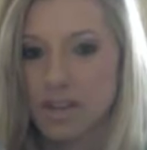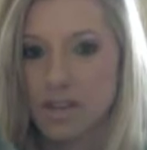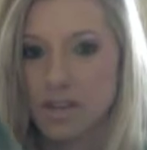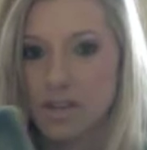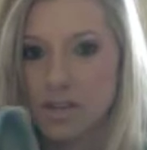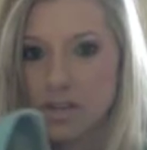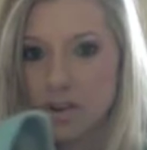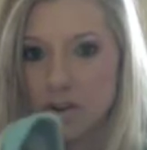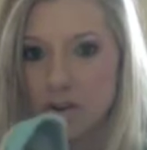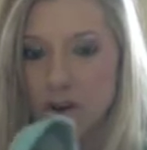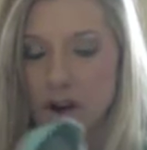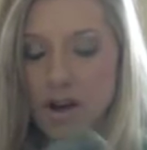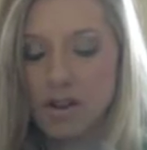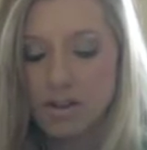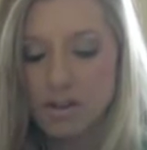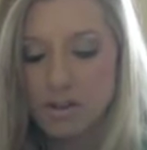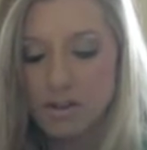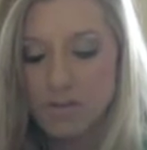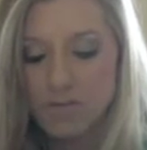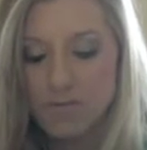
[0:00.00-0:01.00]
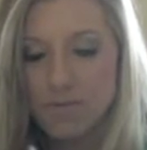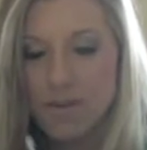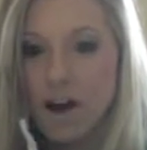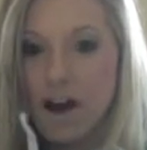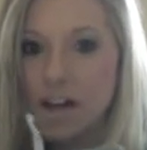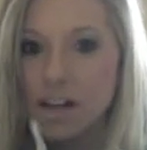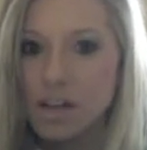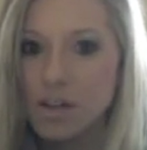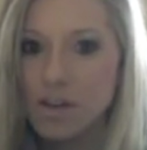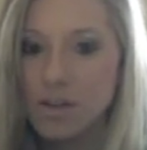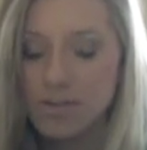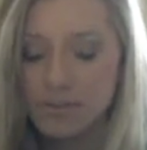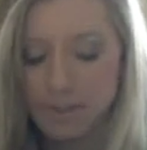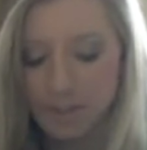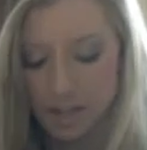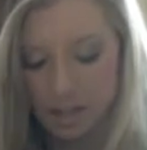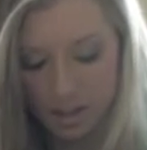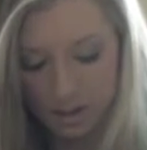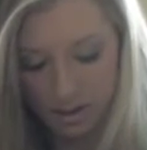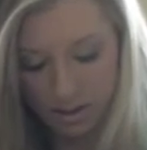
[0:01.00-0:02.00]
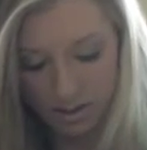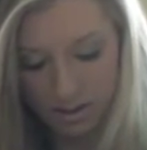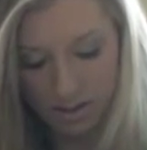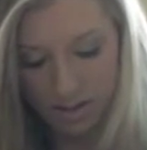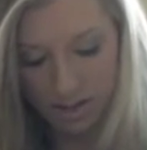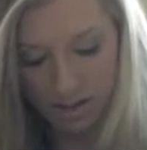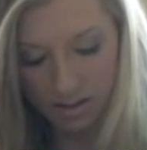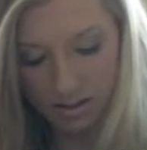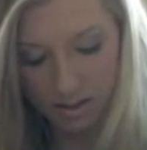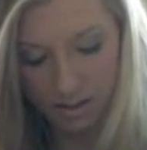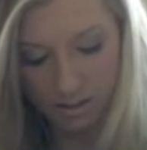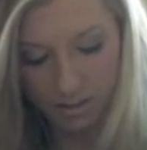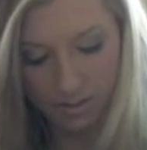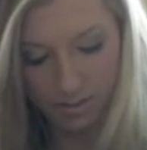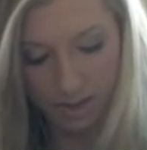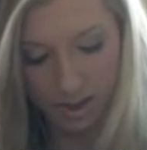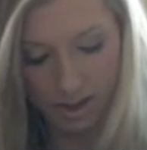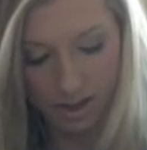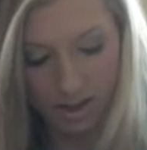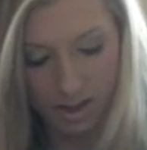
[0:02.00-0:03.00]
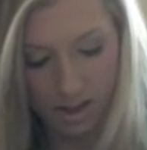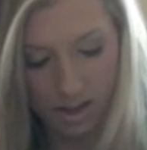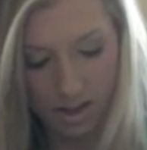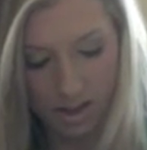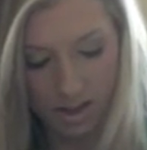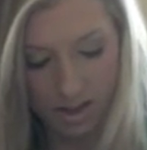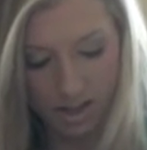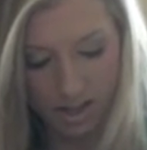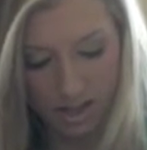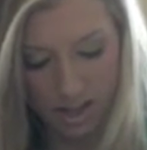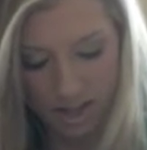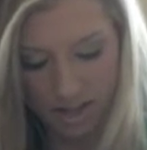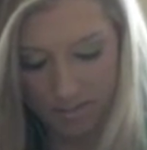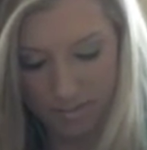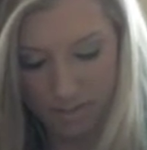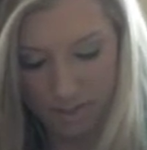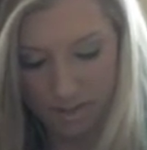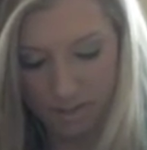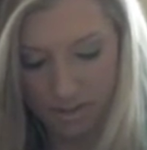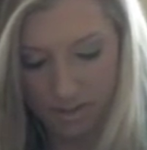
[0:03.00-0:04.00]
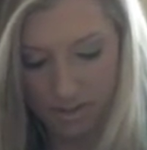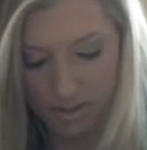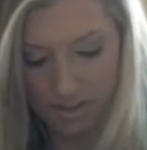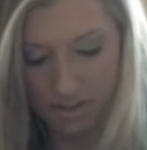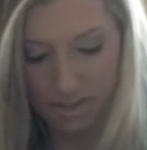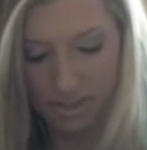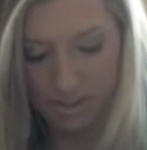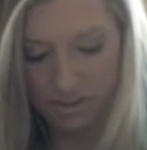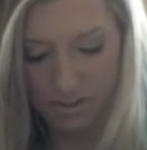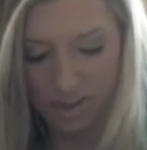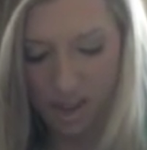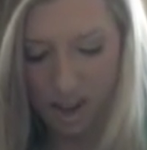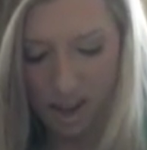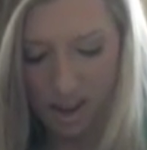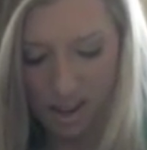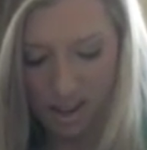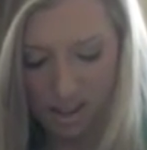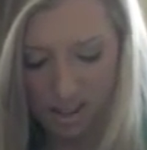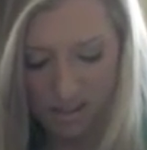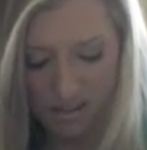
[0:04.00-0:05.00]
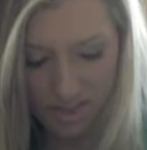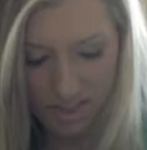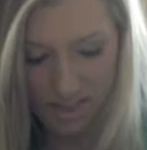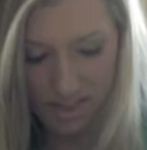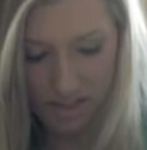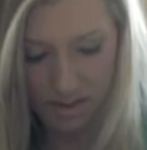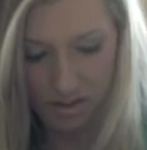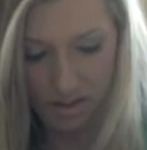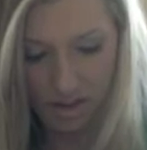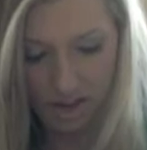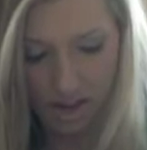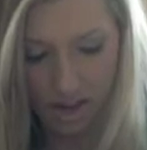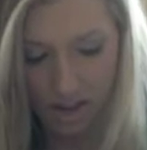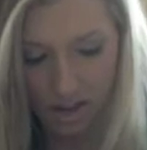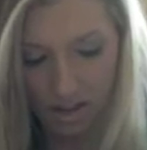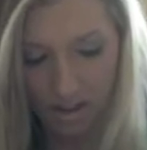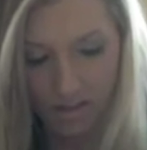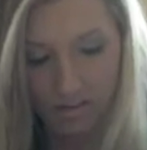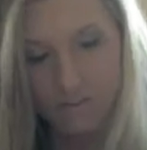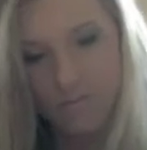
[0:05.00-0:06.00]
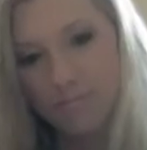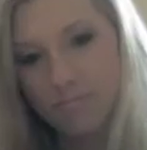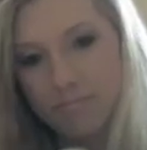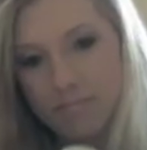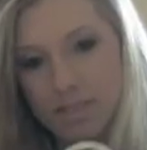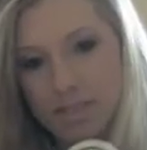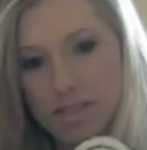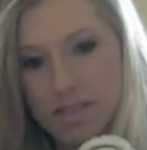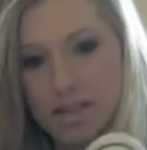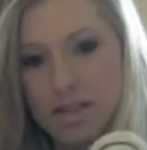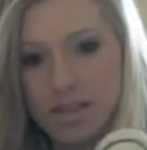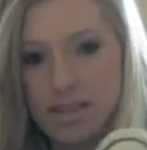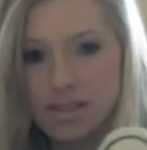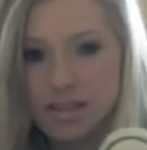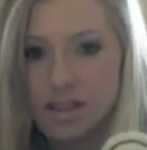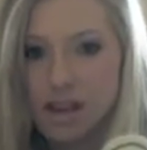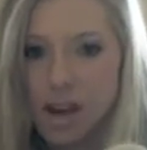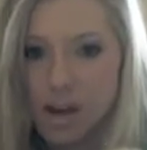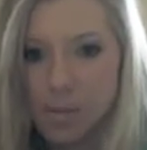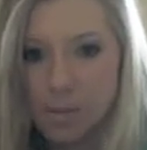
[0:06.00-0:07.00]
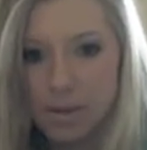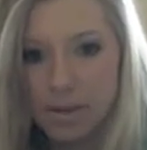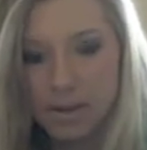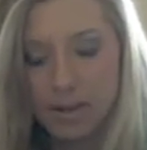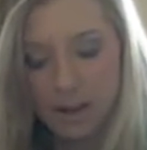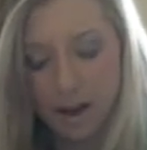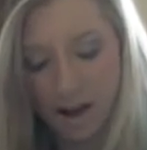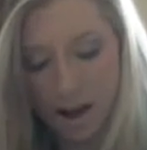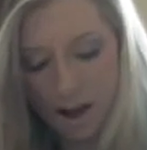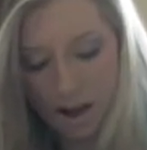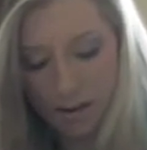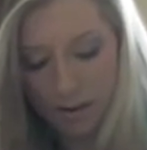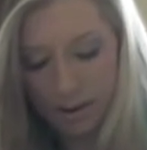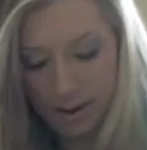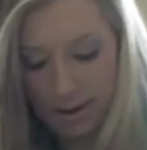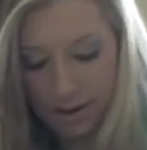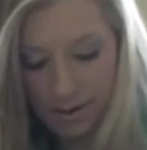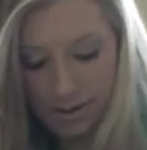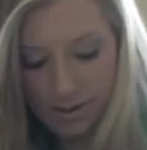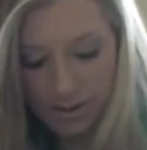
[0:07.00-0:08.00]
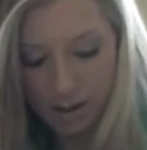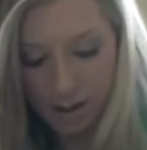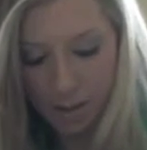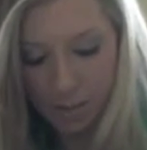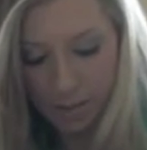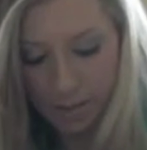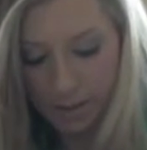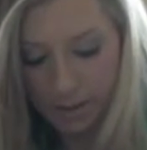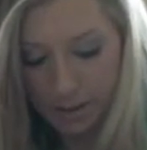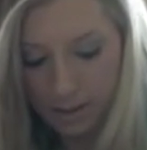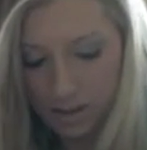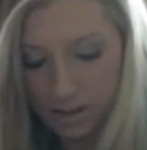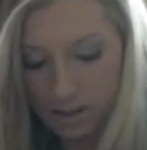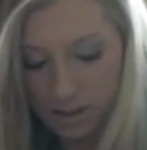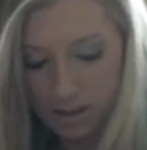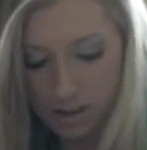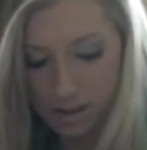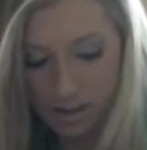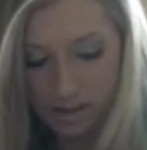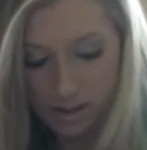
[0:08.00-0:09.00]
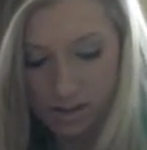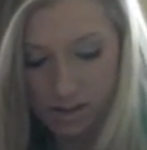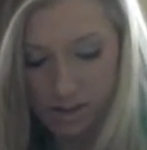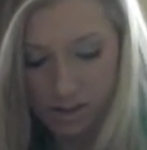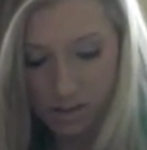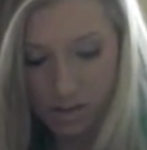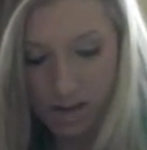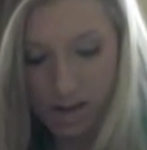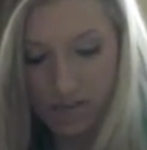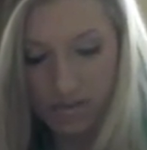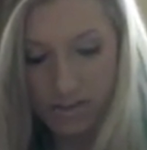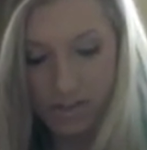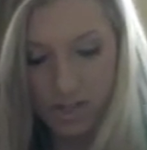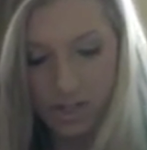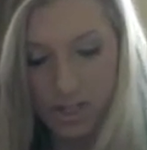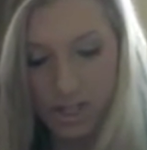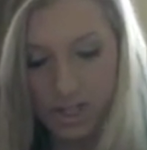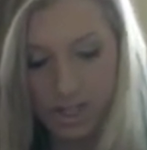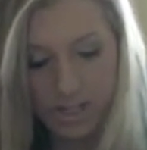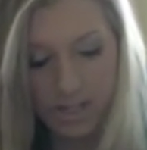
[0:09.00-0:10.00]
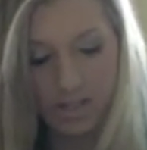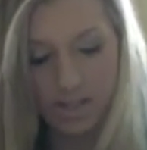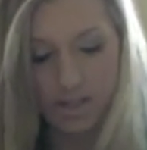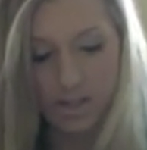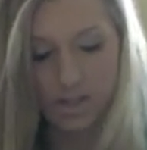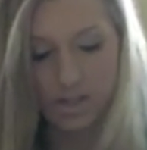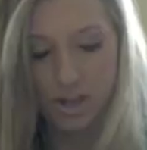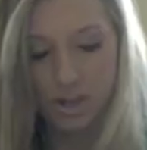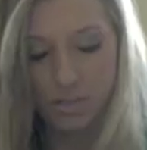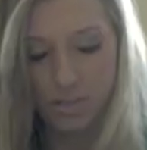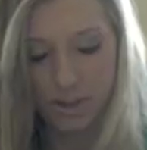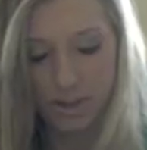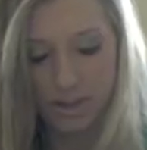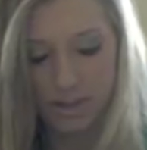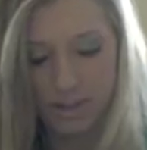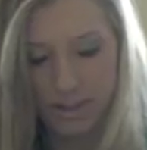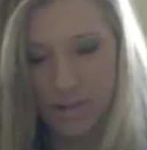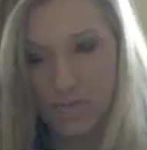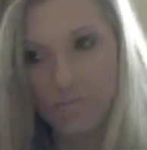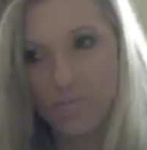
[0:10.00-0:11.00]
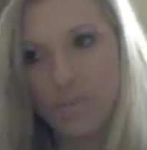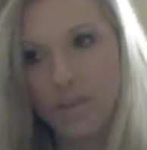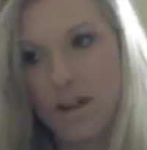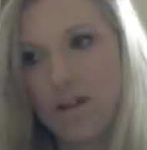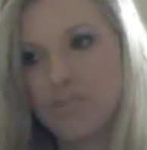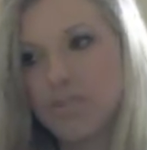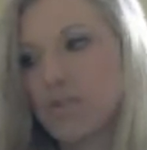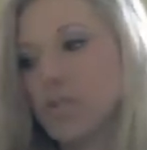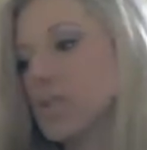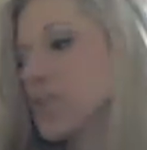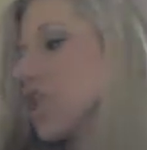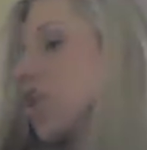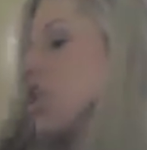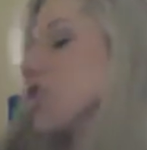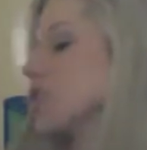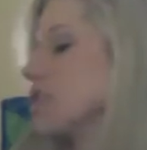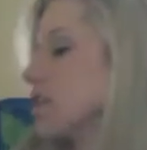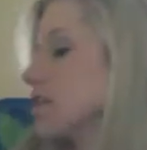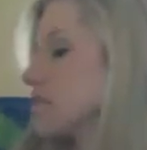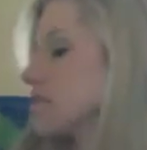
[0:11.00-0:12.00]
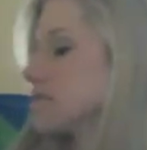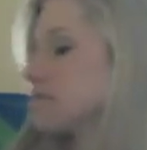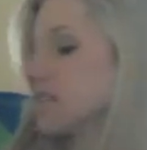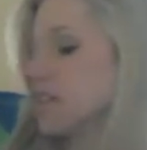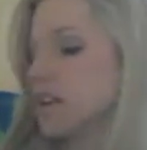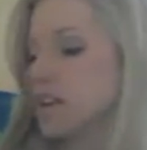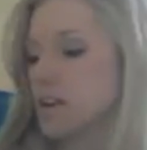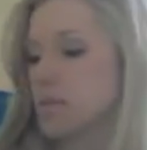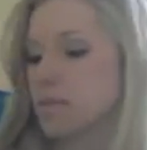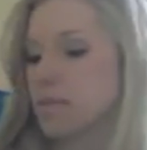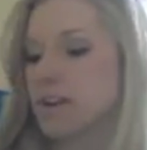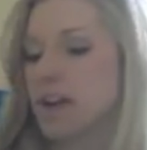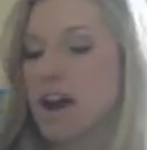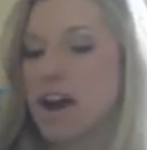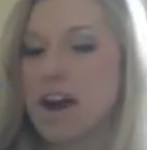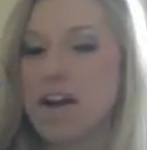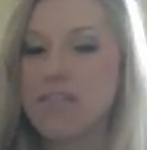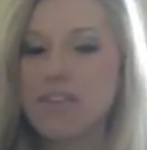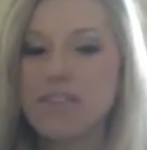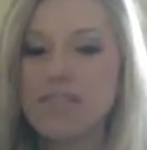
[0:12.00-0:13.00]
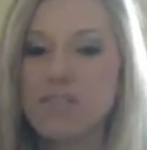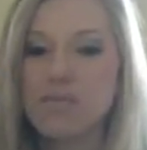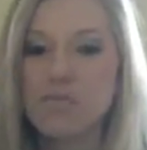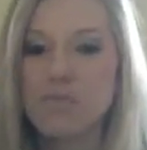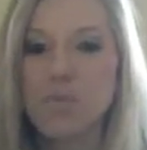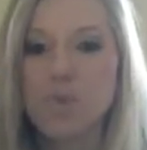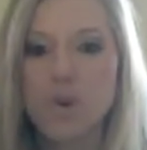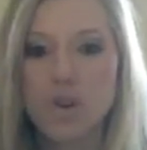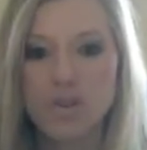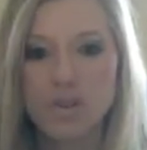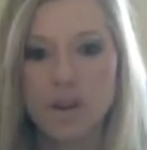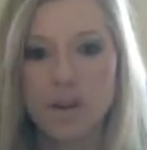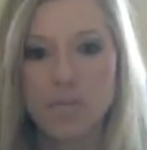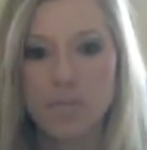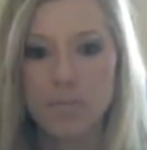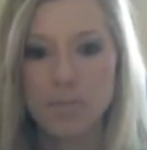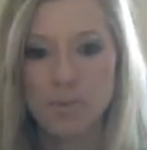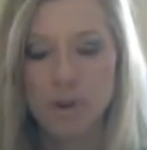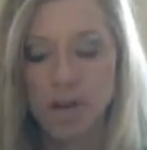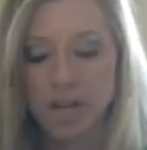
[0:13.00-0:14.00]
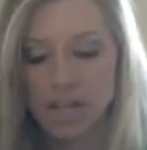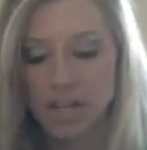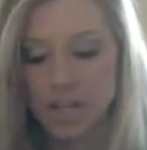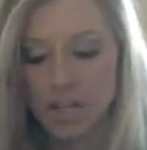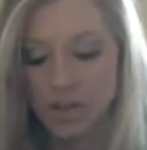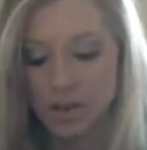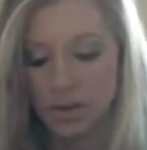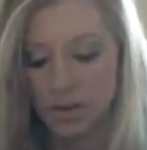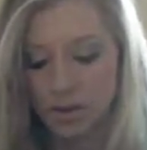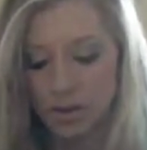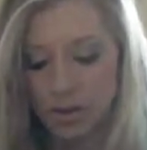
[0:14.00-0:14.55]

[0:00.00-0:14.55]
So I'll do a follow-up video and tell you if they gave me new ones. If not, that's okay. It's kind of sloppy. I like sloppy. So whatever, Chuck Taylors are amazing. I have to return those. But yeah, I haven't even worn them. Brand new.